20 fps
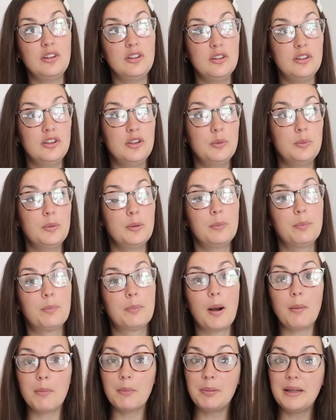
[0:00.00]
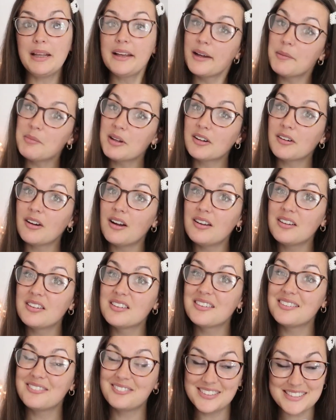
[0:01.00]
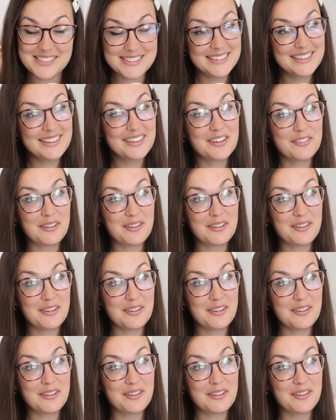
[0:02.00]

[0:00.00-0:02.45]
you will probably come across, which look